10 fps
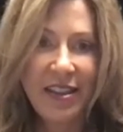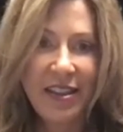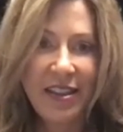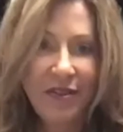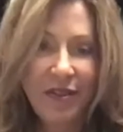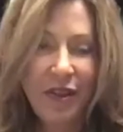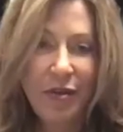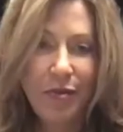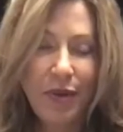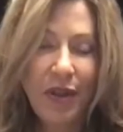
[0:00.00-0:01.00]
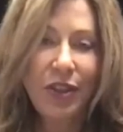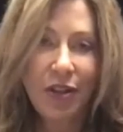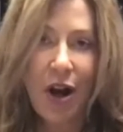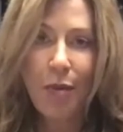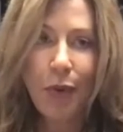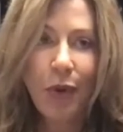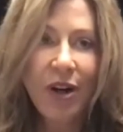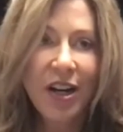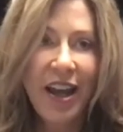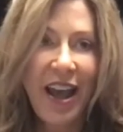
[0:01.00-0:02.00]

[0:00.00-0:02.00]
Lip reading: the builder on board.